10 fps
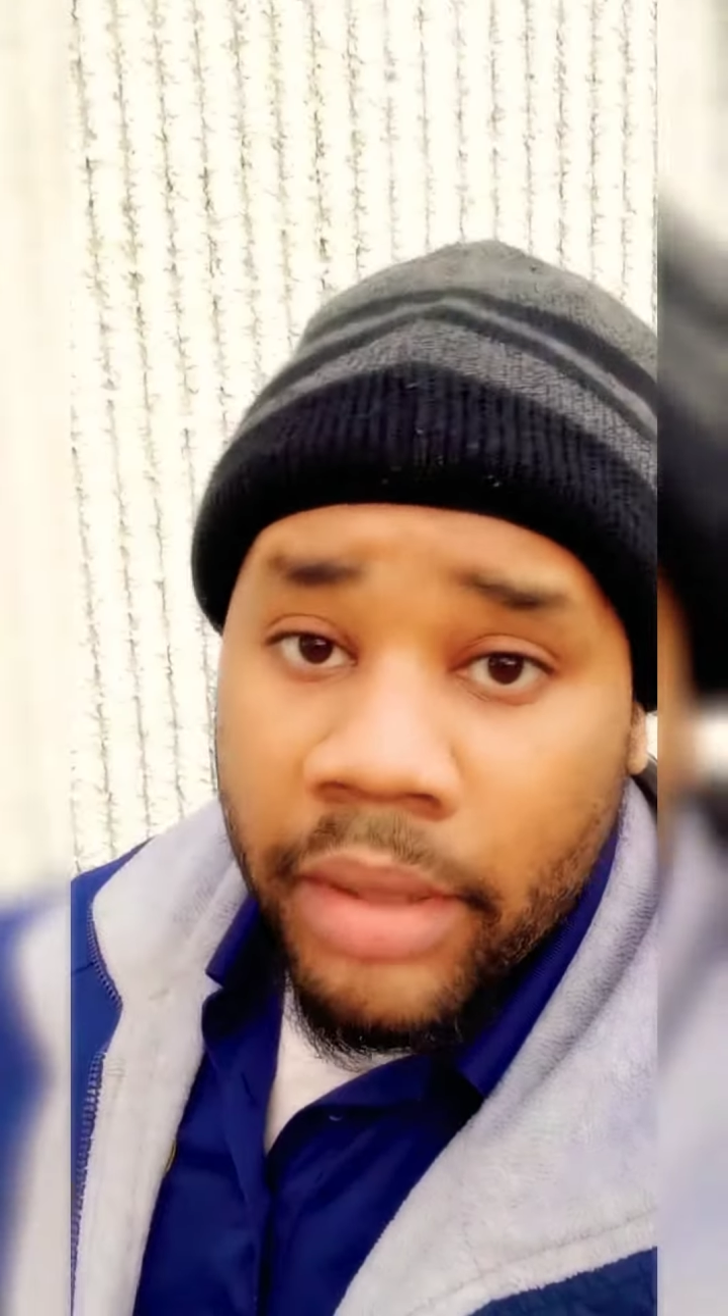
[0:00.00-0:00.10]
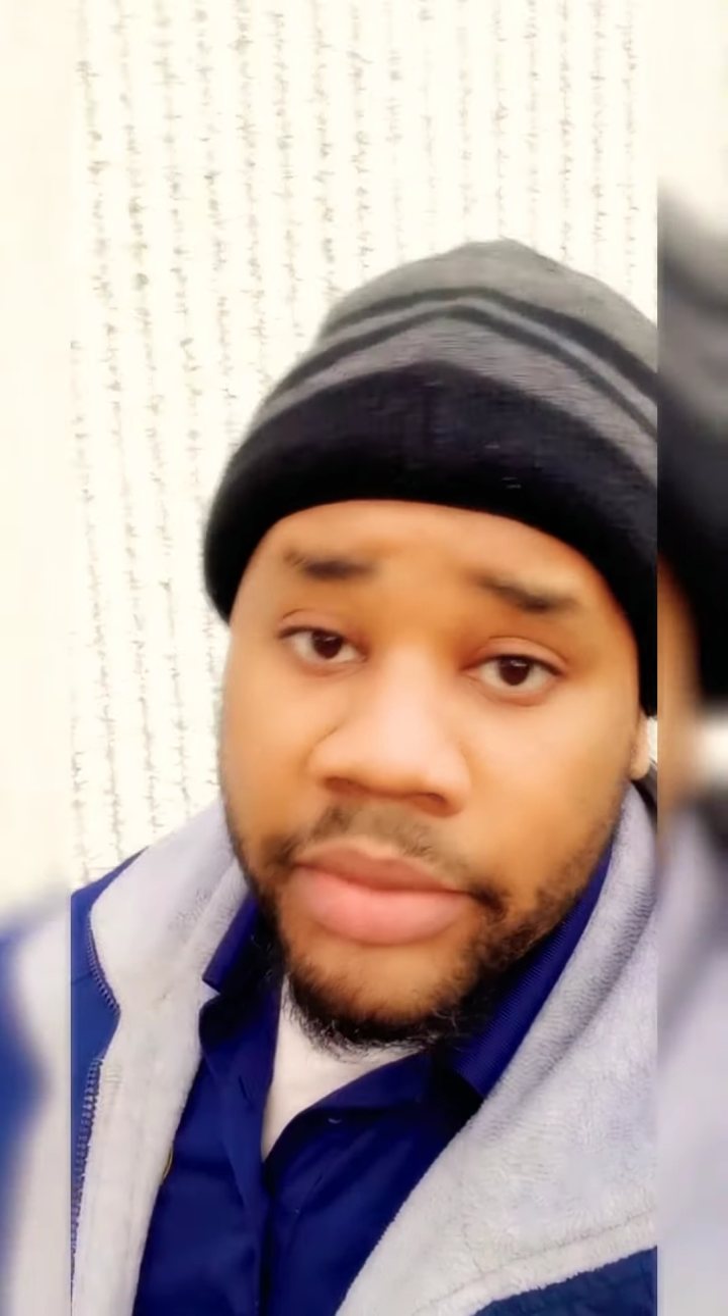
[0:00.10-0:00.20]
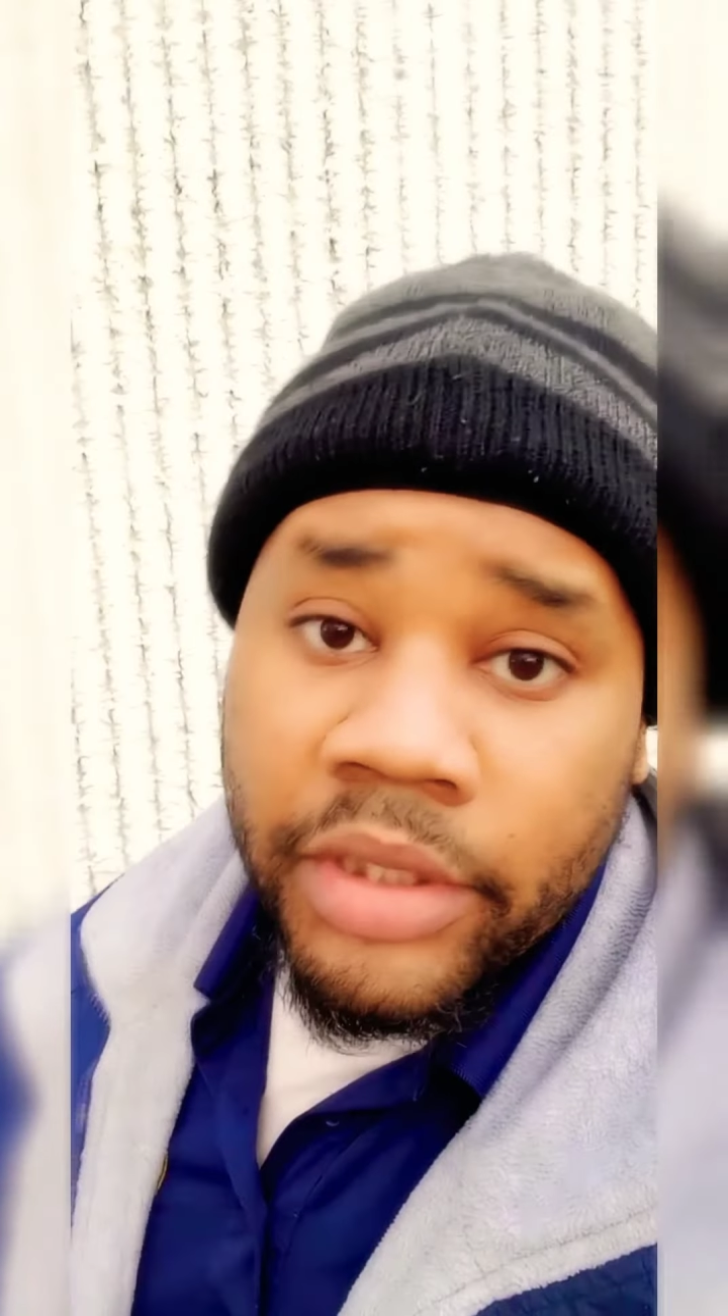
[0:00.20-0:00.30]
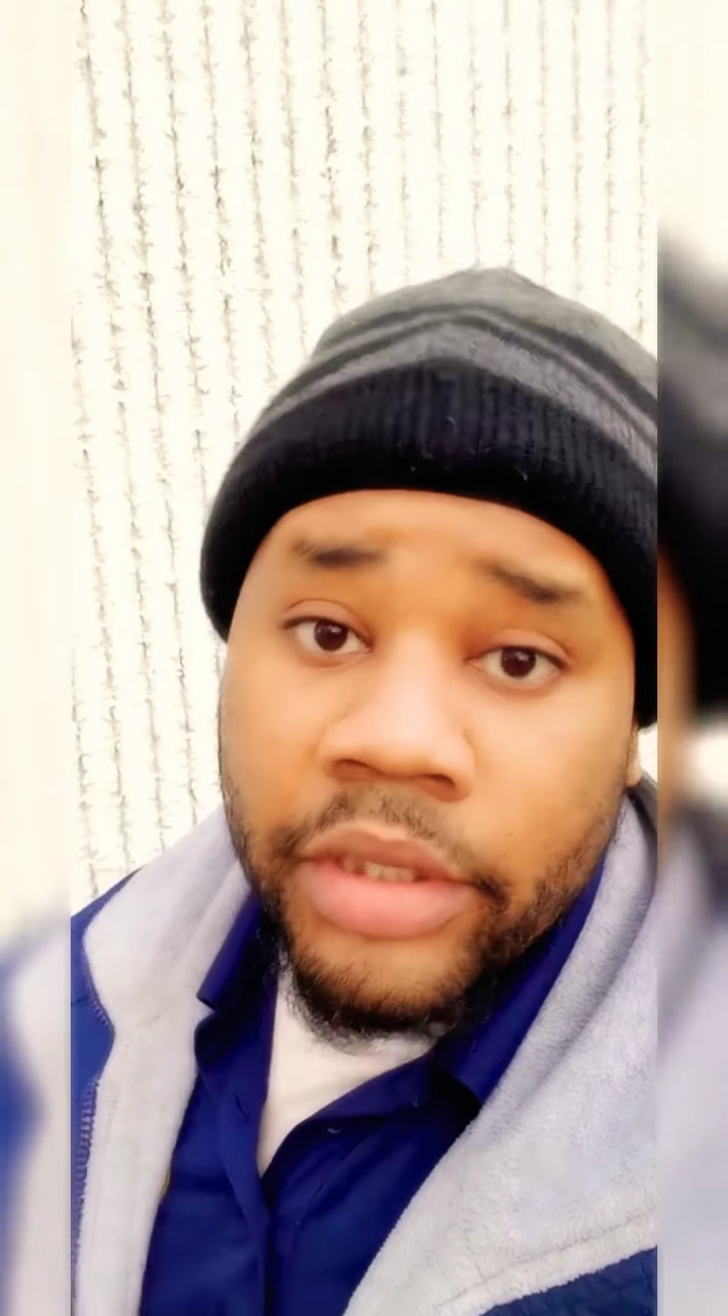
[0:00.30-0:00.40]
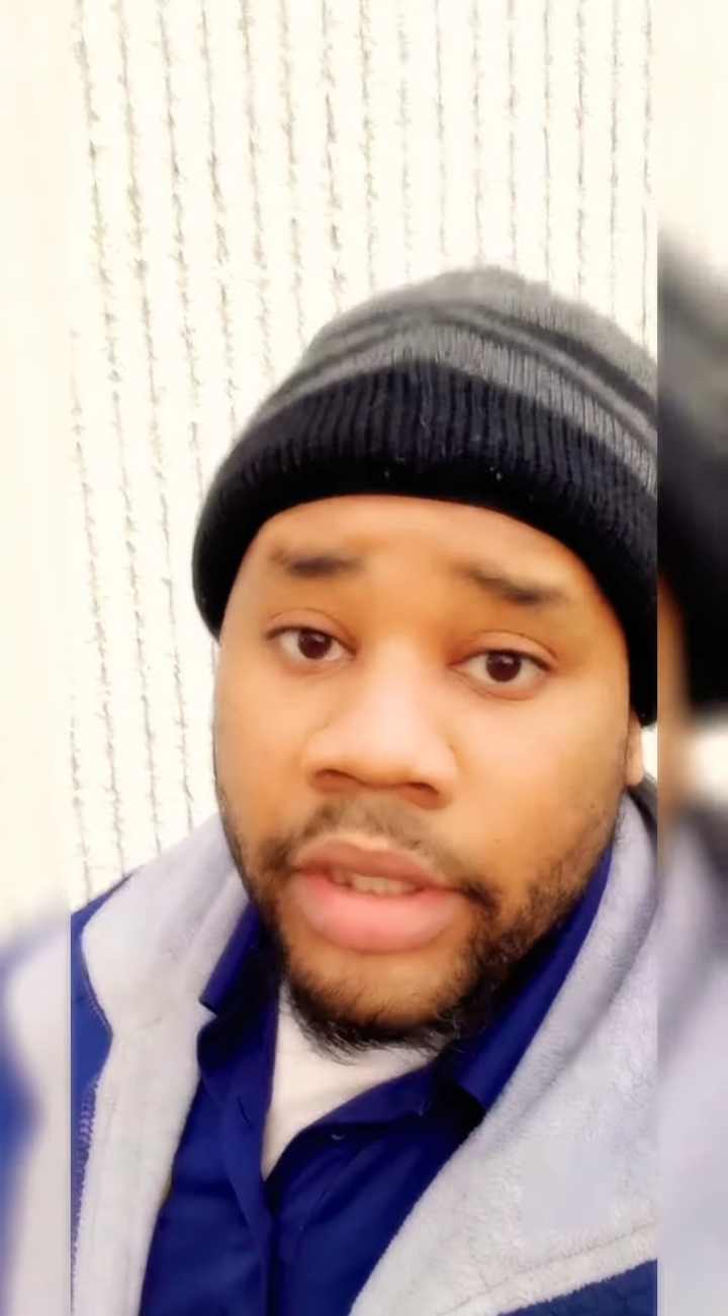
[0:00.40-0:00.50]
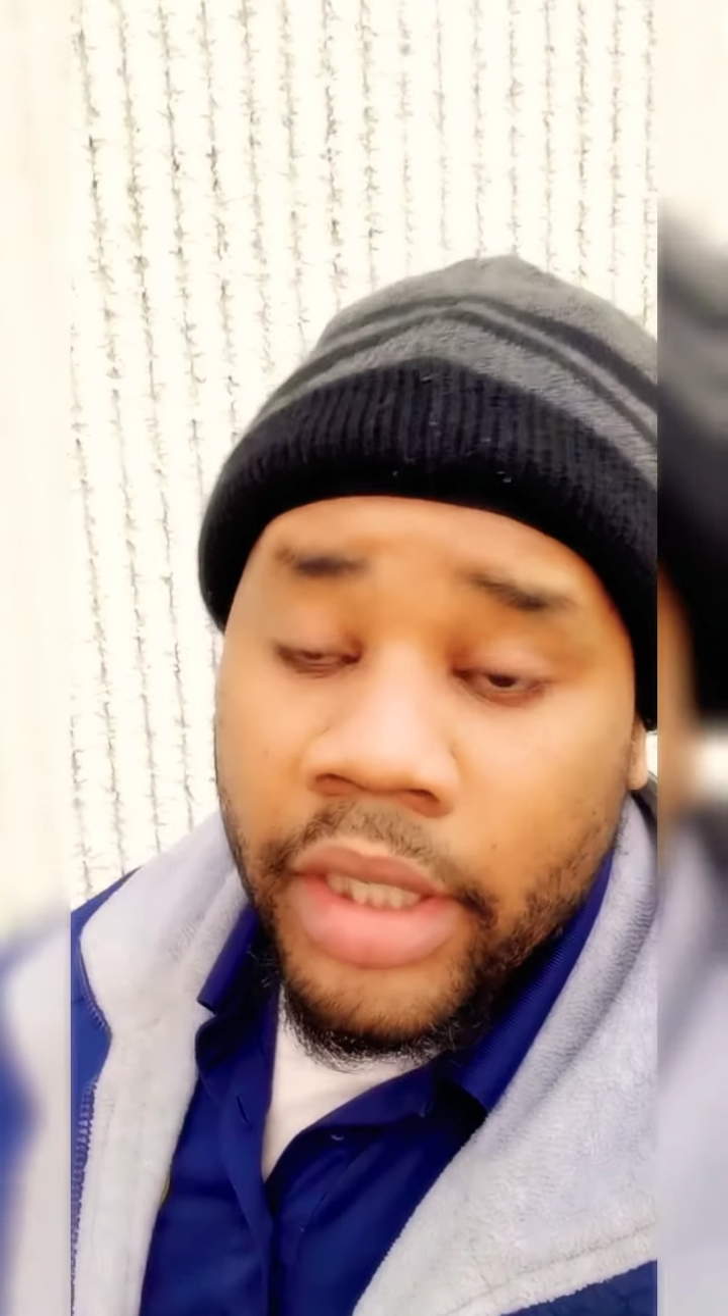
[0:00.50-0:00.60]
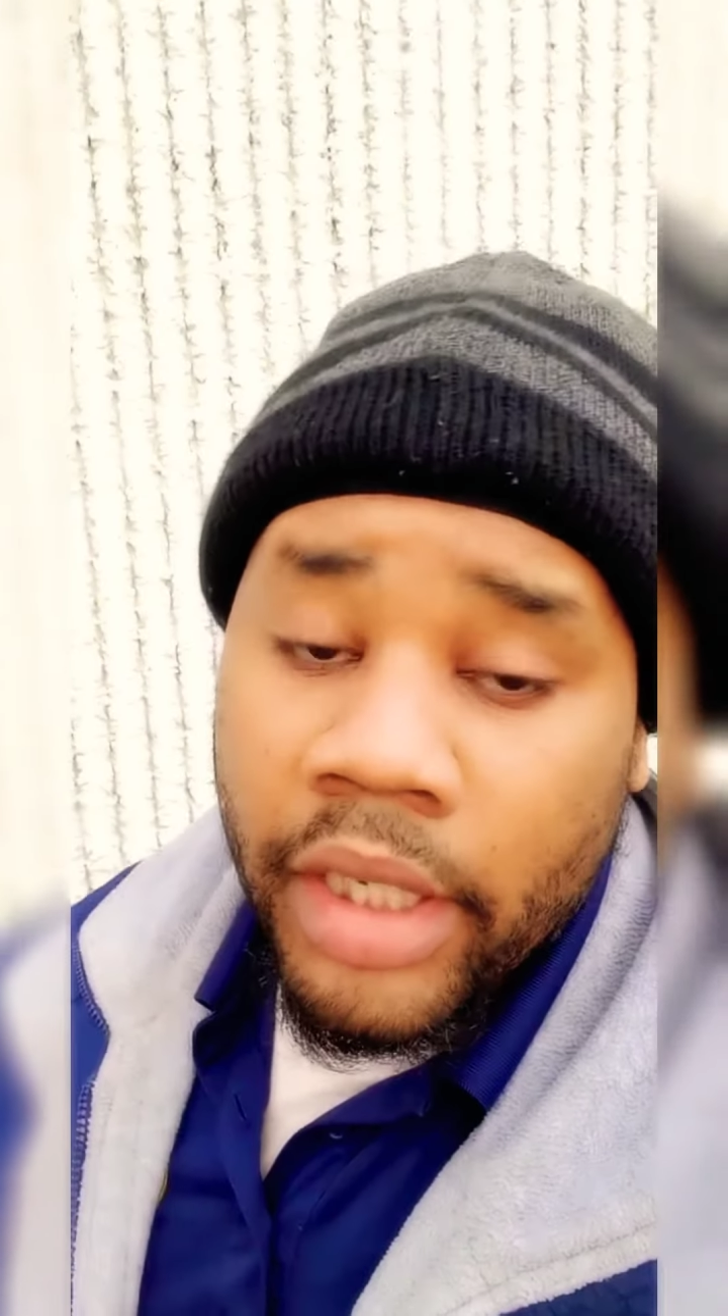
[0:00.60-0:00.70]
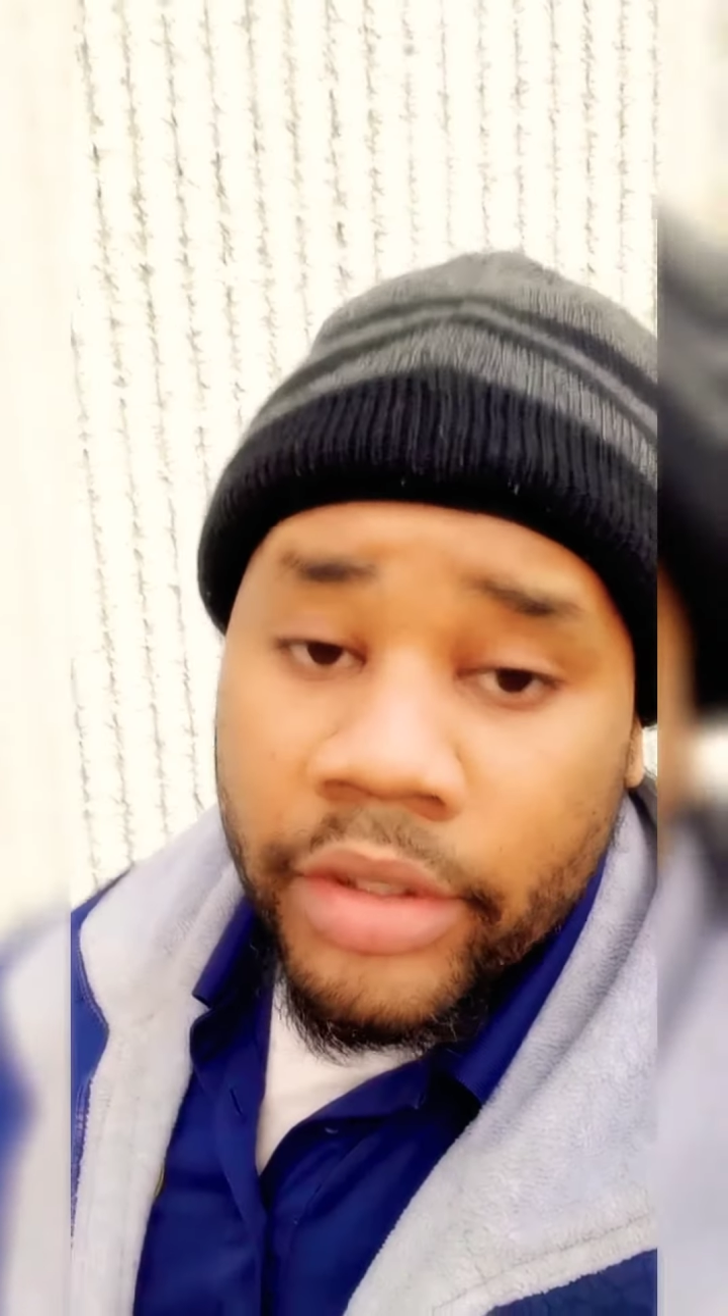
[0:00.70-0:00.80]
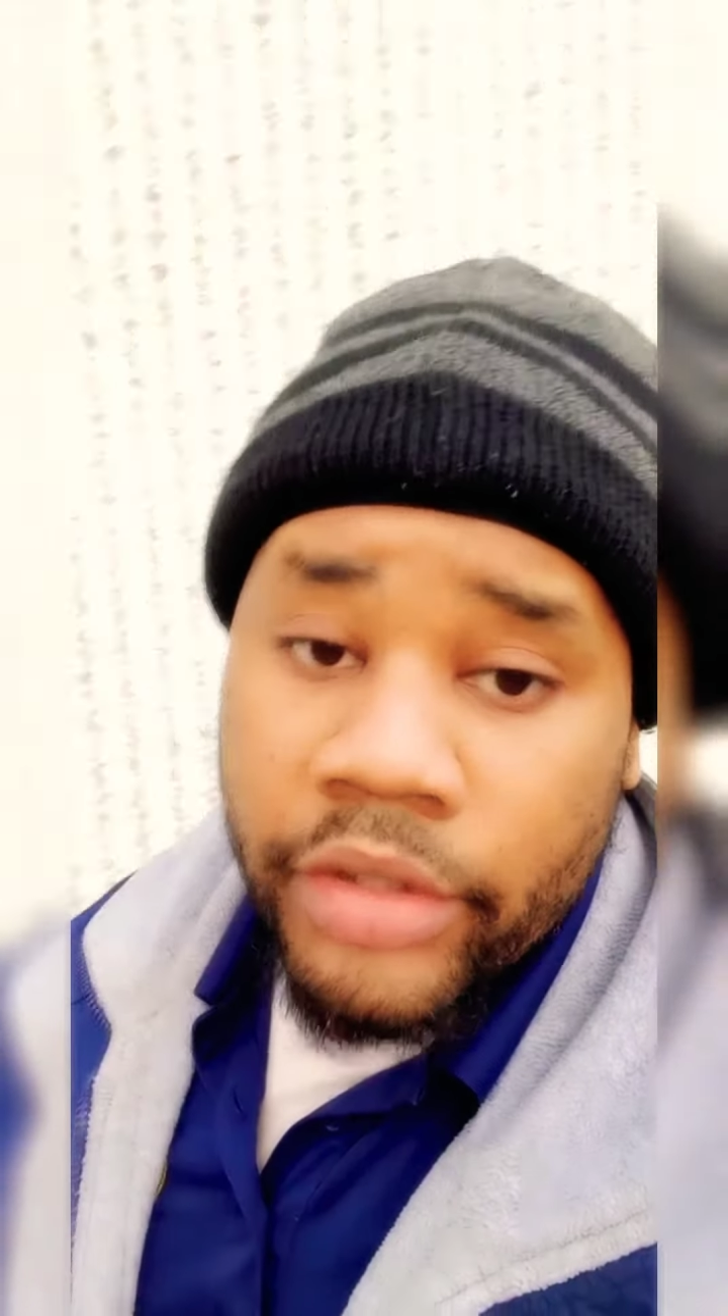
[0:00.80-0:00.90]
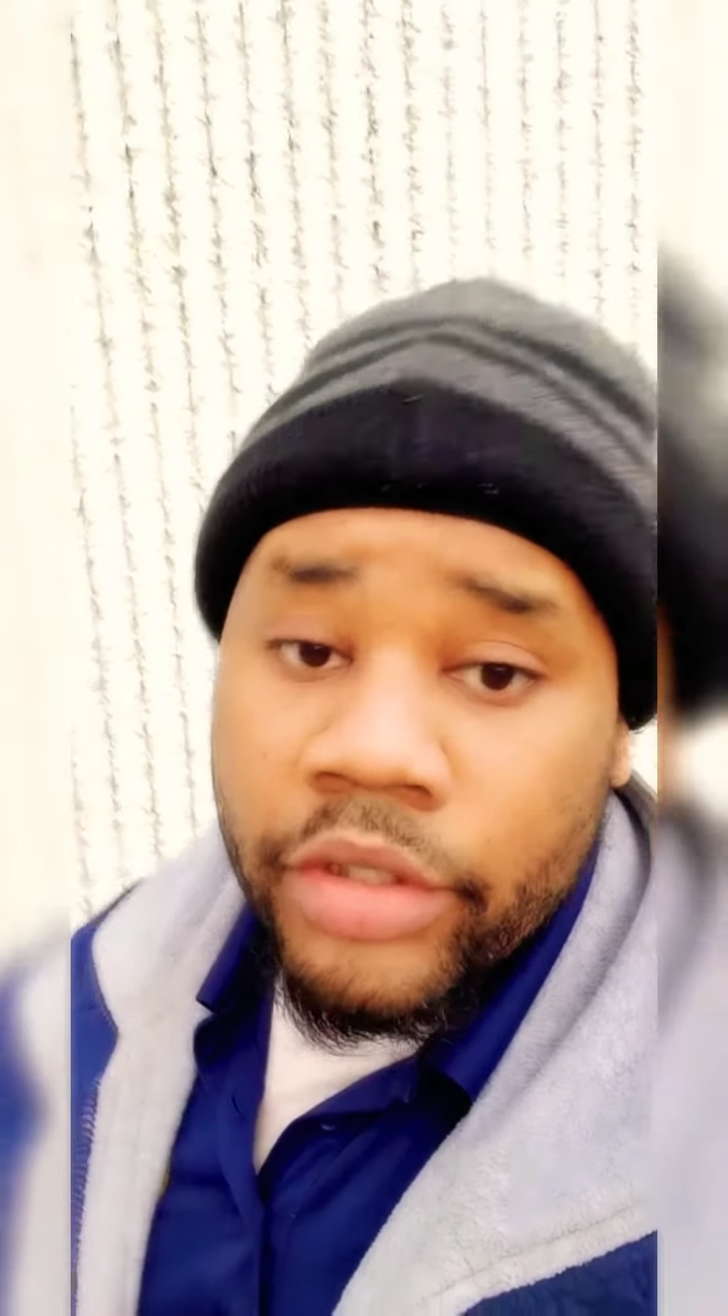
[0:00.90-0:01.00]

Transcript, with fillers: I'm still uh,